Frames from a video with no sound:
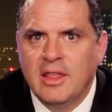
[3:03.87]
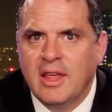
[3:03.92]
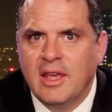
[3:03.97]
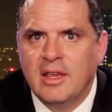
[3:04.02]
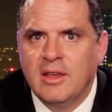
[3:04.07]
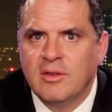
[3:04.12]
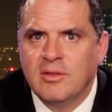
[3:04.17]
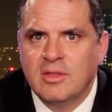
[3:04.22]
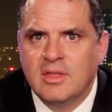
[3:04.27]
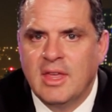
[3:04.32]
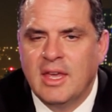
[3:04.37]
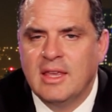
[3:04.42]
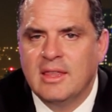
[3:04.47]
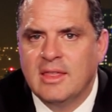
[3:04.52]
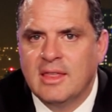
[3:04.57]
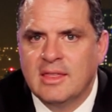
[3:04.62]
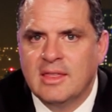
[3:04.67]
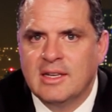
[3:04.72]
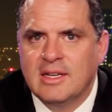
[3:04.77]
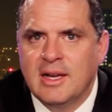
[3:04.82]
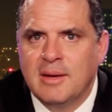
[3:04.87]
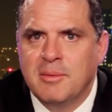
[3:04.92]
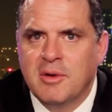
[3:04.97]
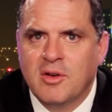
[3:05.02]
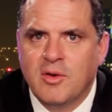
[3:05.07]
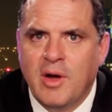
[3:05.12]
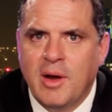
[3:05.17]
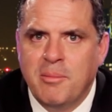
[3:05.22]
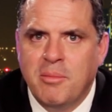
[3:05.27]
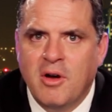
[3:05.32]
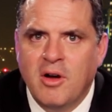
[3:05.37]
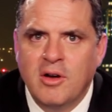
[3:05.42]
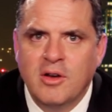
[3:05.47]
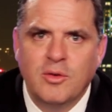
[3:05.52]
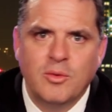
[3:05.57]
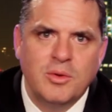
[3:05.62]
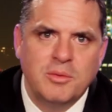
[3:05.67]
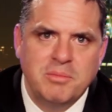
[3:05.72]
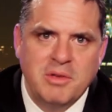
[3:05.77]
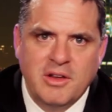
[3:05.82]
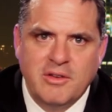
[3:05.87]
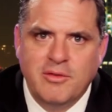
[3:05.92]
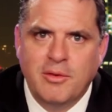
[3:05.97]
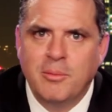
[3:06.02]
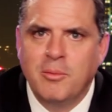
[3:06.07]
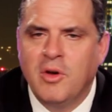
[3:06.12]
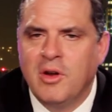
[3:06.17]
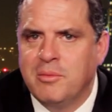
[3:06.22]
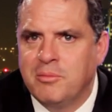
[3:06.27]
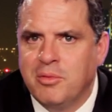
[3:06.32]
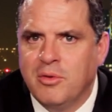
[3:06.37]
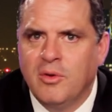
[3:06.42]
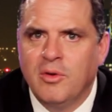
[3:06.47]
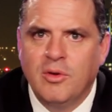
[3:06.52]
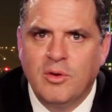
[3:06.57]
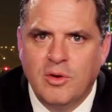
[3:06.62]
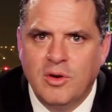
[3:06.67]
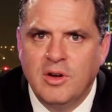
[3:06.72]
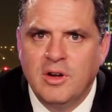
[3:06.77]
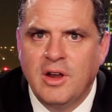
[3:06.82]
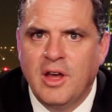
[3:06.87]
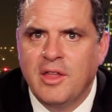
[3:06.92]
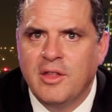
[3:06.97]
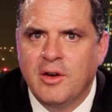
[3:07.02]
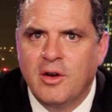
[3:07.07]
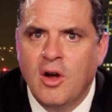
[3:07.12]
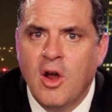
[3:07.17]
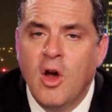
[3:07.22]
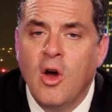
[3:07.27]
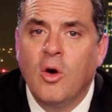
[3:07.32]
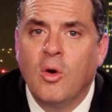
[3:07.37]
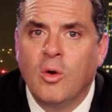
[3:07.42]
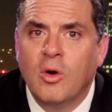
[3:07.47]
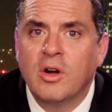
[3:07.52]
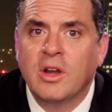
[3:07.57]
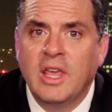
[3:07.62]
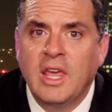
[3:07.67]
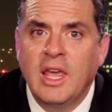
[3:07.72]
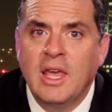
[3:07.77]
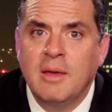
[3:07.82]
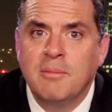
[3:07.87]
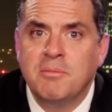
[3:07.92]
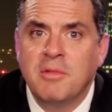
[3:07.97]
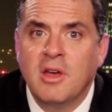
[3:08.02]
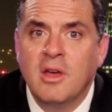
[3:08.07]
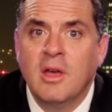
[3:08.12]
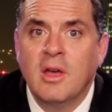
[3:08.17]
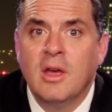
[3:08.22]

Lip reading: that you'd think that the Democrat Party would pick from one pool or another, or keep